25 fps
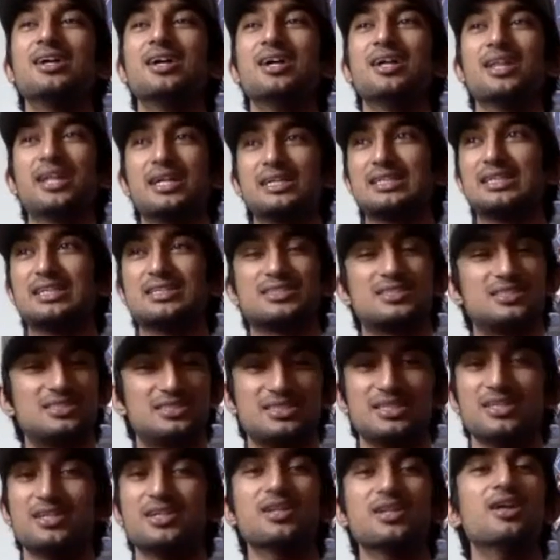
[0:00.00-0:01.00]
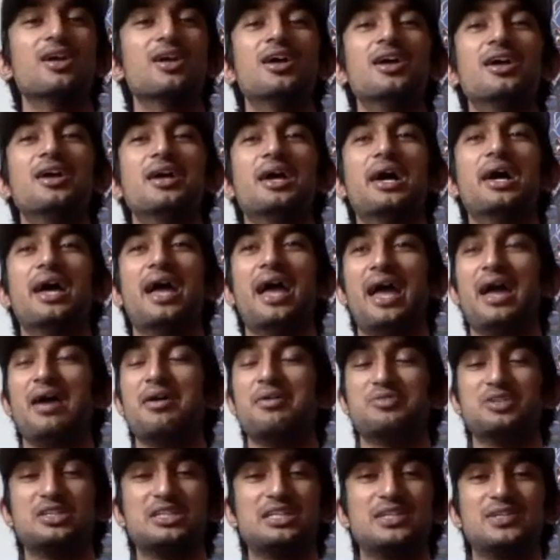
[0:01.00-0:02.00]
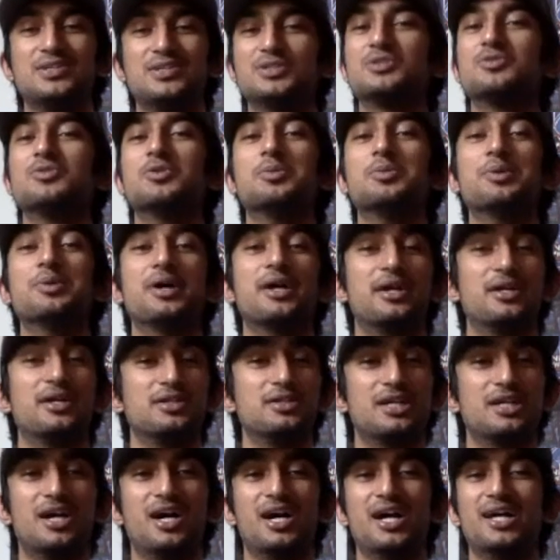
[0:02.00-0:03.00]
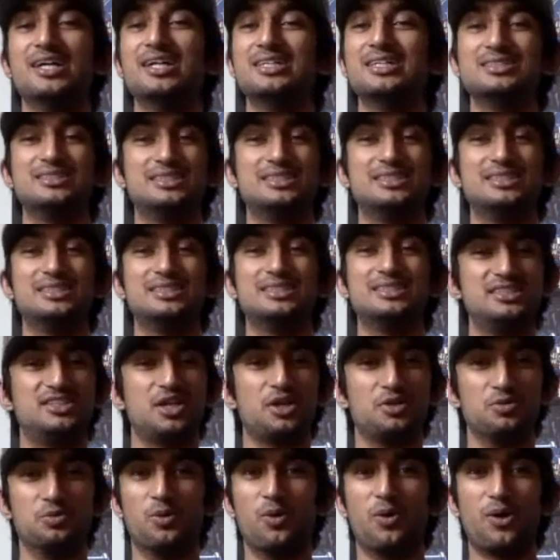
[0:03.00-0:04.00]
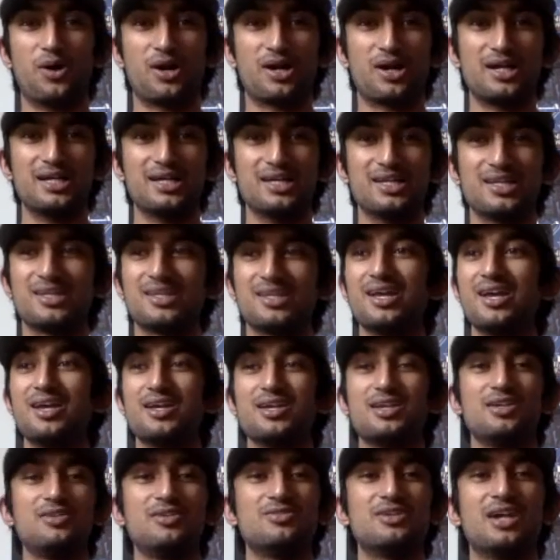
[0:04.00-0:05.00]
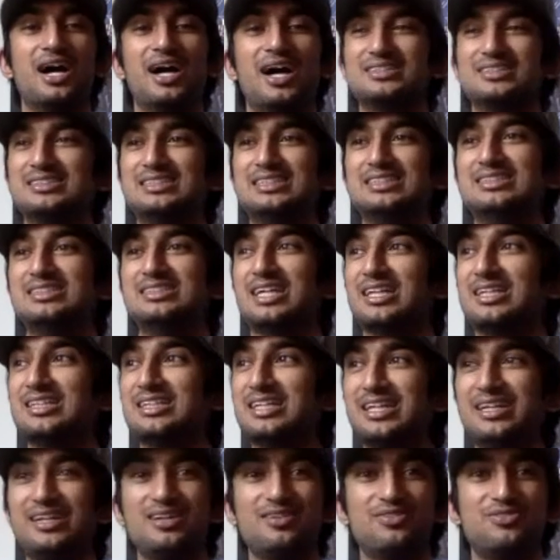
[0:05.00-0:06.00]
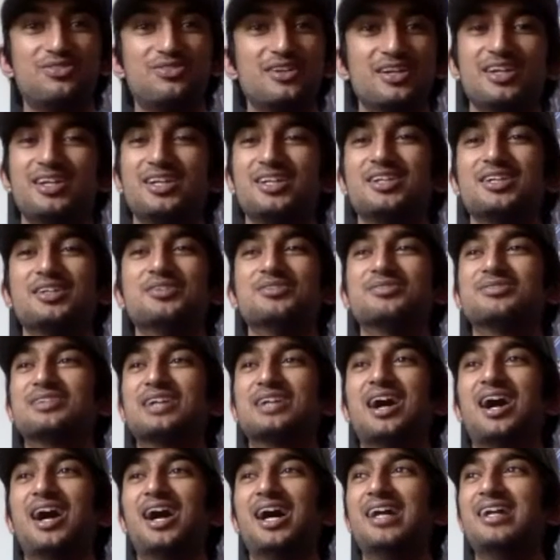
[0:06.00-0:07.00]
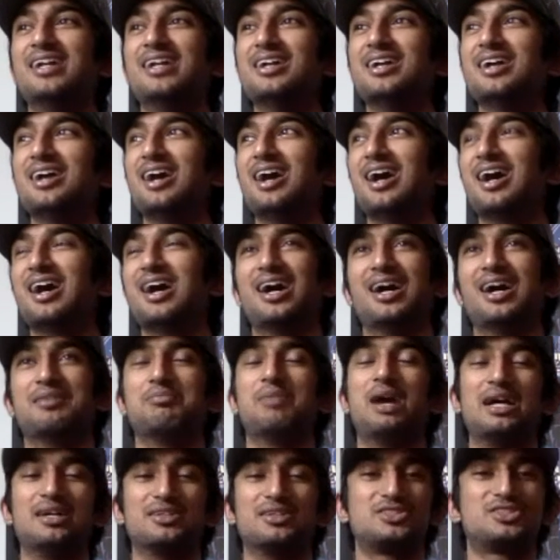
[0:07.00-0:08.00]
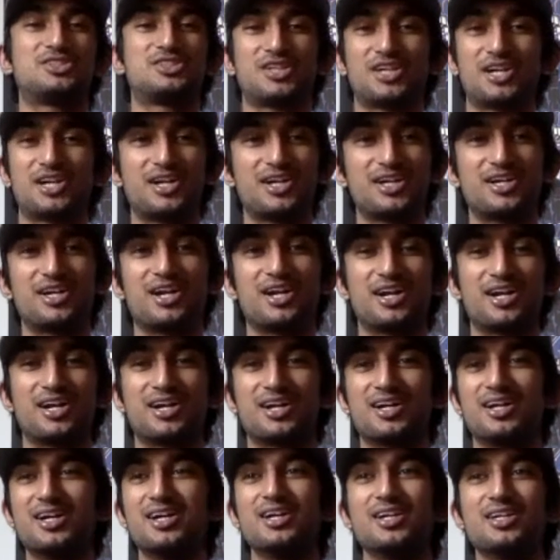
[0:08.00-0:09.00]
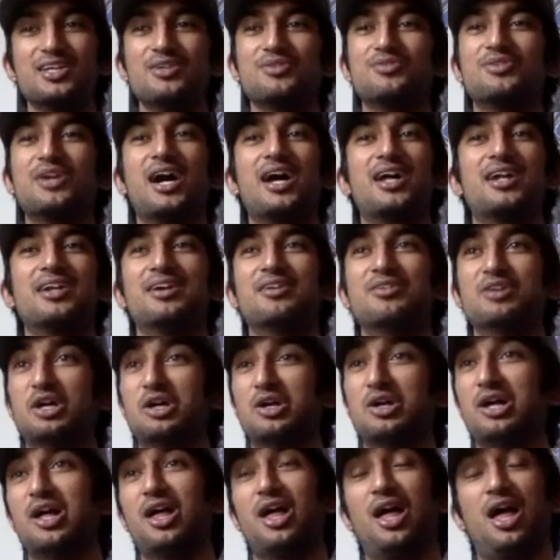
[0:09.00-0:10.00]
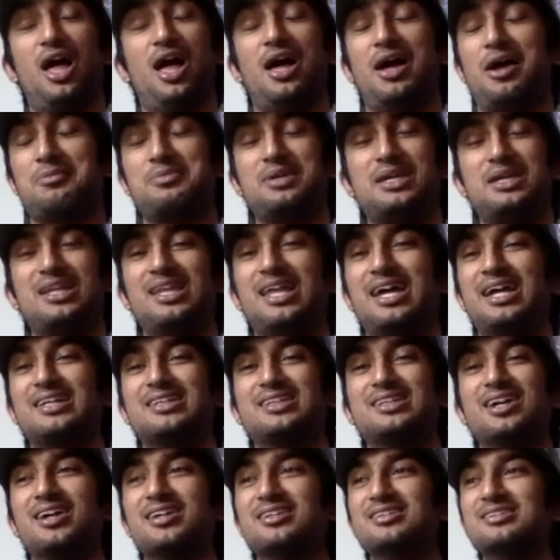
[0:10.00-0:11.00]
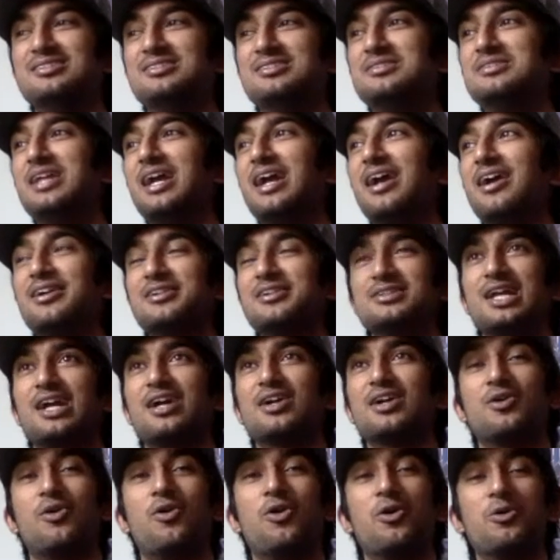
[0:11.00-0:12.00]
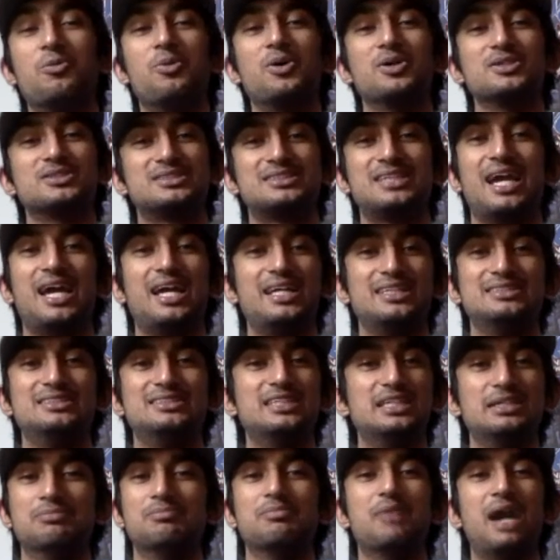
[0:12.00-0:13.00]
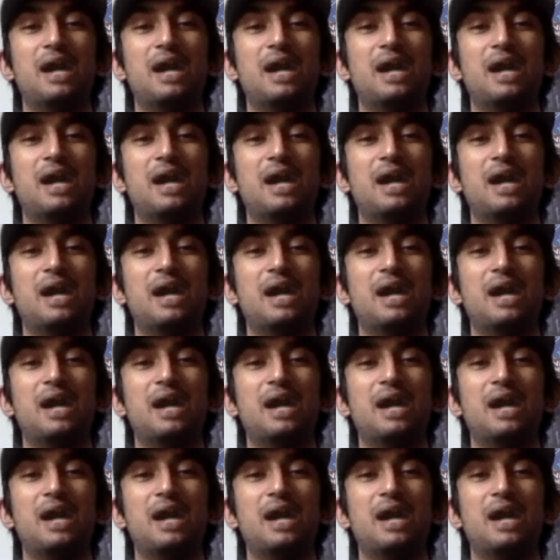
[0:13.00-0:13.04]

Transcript: like it's still a heavily useful player. You got TJ Warren, you got TJ Leaf, you've got Miles Turner, you've got, I mean, like they're almost 10 deep.